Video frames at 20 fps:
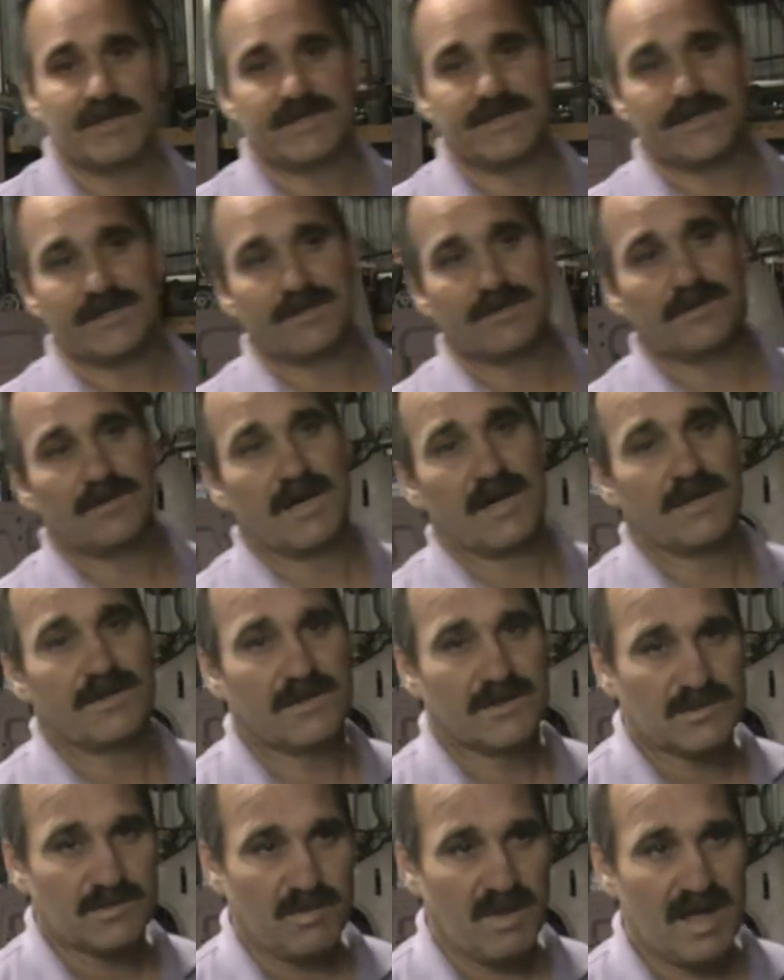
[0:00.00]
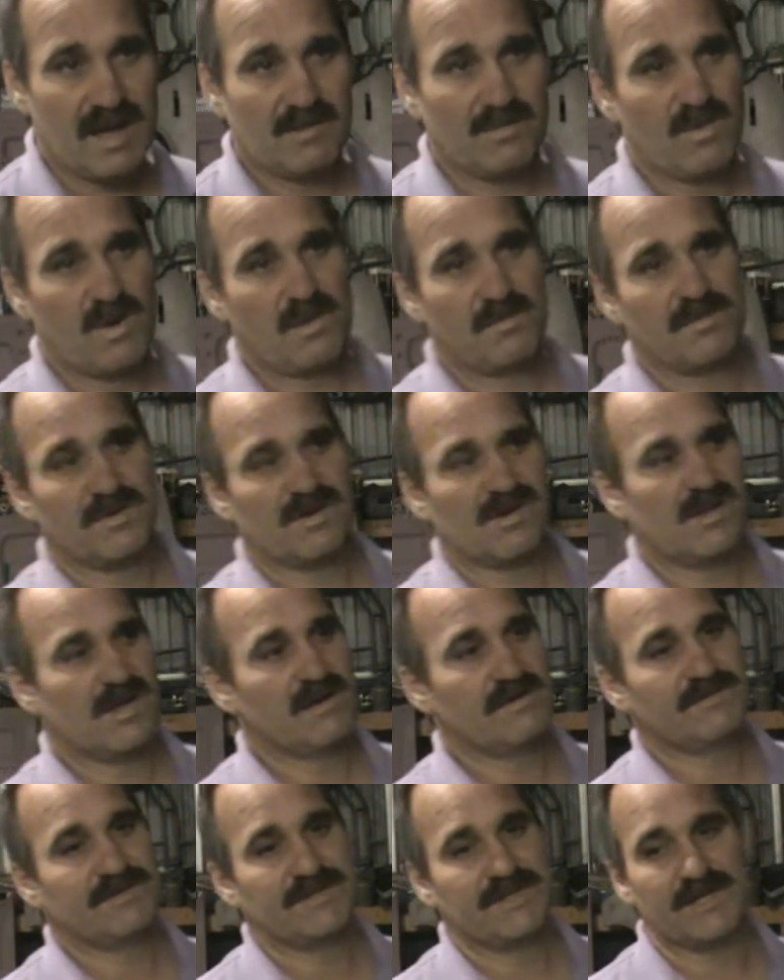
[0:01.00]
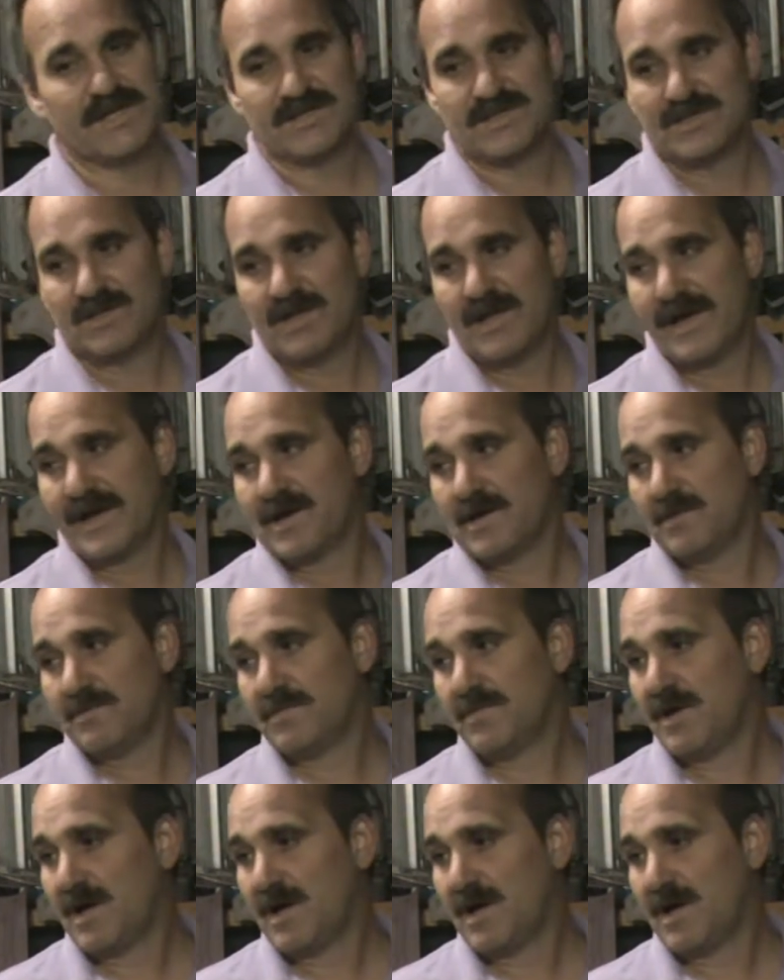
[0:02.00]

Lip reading: Shoe got those Black Mamba gloves. He doesn't like them.